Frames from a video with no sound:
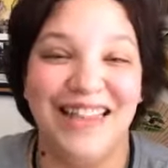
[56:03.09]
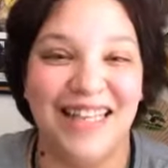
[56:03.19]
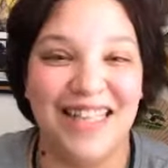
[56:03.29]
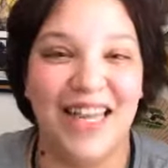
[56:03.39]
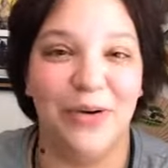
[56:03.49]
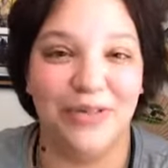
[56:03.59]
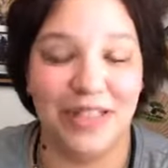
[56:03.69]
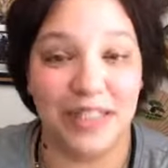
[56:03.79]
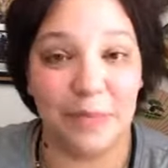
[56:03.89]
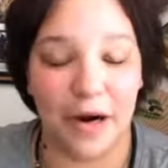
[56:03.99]
Lots of
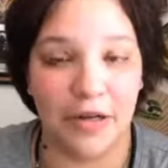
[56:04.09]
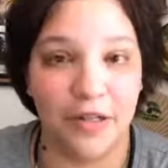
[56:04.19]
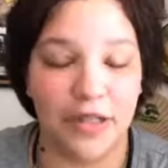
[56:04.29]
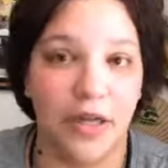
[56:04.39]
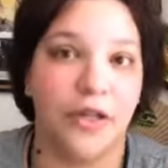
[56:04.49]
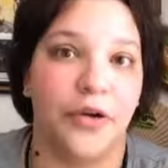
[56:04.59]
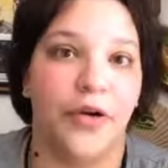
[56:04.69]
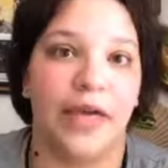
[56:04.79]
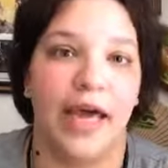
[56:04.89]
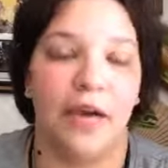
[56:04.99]
golden sparkles on the
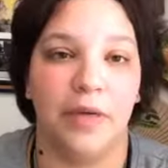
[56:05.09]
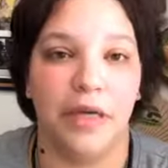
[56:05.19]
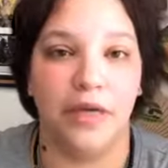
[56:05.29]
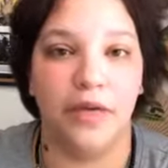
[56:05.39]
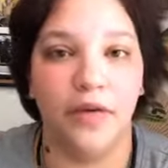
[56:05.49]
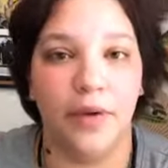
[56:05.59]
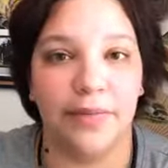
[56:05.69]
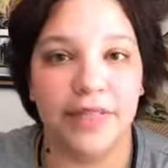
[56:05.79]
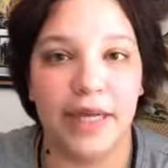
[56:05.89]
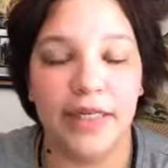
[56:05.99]
Corona Academy
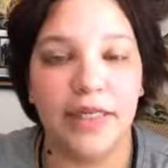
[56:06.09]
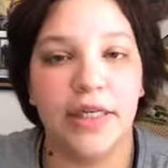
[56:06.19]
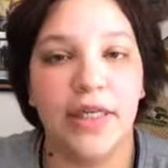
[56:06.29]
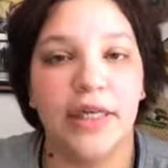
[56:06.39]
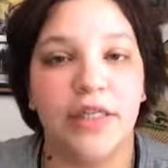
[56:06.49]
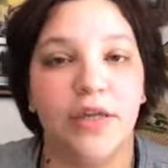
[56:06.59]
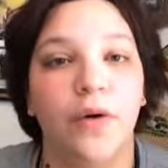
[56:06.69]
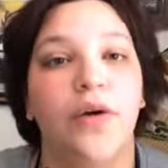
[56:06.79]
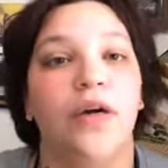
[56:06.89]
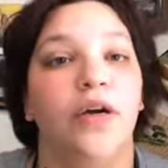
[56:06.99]
website.
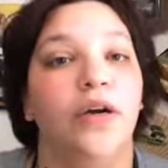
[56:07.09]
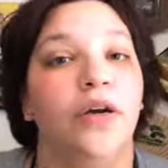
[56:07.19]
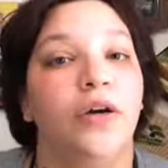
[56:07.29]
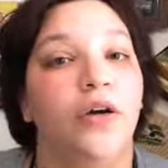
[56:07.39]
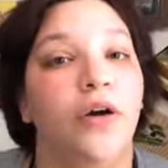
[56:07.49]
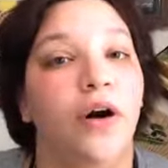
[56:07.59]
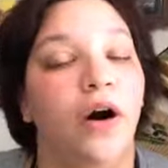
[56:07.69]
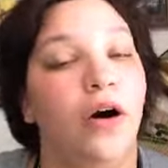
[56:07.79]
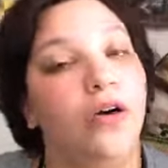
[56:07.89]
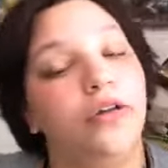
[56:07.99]
So
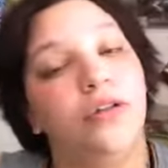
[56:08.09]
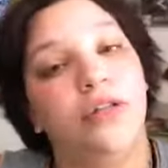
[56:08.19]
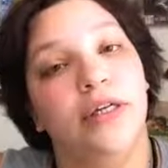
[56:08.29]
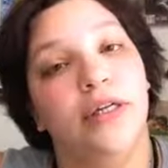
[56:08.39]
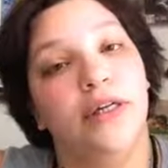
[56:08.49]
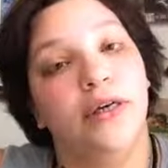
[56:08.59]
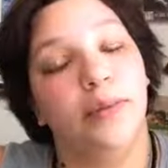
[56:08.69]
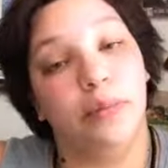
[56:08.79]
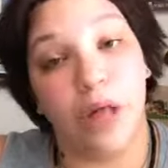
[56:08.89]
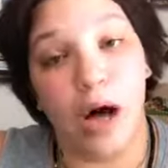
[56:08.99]
all
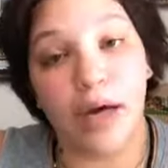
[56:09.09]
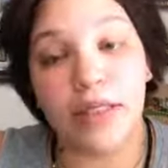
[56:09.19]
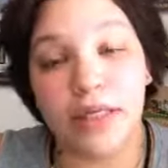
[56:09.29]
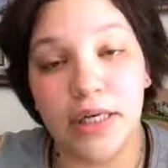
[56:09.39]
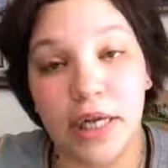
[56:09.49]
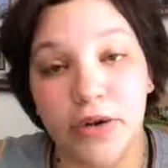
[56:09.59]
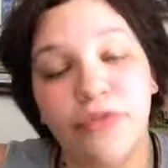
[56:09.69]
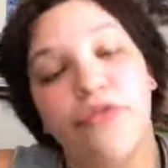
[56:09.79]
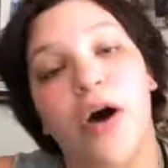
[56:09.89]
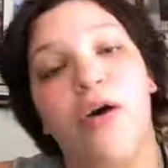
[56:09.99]
the blogs and
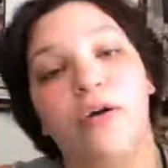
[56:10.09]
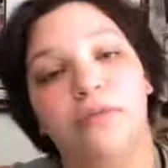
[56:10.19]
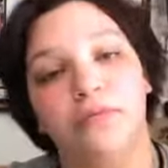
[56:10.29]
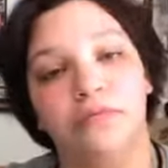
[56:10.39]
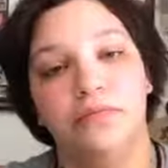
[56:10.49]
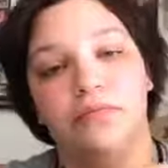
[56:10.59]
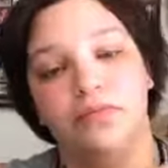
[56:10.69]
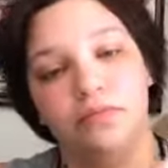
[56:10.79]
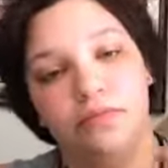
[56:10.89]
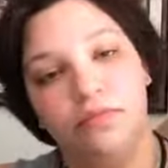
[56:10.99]
info
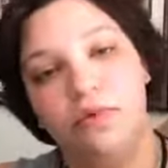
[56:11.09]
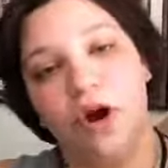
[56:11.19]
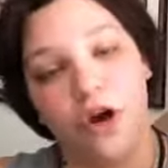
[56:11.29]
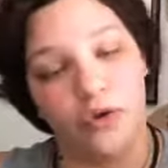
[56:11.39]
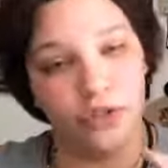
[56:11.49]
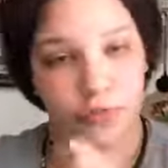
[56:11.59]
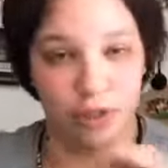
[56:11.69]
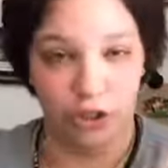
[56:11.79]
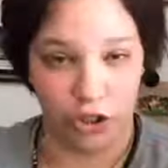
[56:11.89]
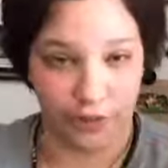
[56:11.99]
are going to
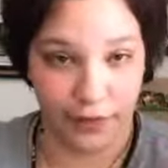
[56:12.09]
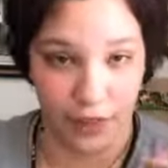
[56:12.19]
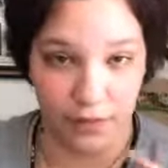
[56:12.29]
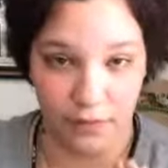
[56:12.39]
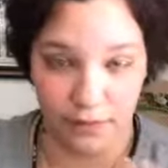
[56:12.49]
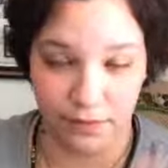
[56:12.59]
be shifting.